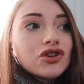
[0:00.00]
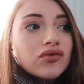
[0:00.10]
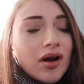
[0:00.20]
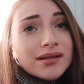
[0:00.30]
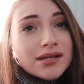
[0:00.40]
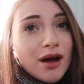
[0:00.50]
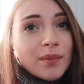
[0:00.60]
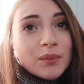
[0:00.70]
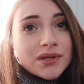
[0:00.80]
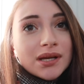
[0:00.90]
trying to
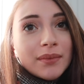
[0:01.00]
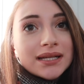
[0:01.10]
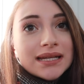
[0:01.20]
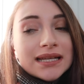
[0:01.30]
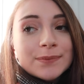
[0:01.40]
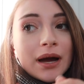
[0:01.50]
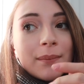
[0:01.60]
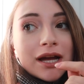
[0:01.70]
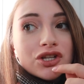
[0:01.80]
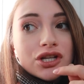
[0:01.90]
come up with some ideas, but
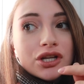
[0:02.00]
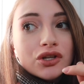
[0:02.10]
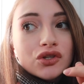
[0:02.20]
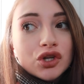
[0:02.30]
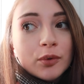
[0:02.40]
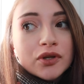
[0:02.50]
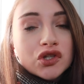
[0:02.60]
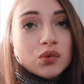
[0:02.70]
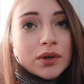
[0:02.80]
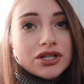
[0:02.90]
I'm actually gonna stop
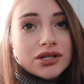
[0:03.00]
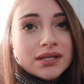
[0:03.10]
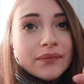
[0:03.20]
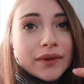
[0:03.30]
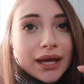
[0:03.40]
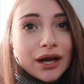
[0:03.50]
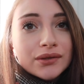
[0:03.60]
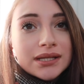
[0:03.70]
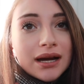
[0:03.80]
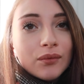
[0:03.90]
and switch to something
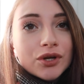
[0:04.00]
else now,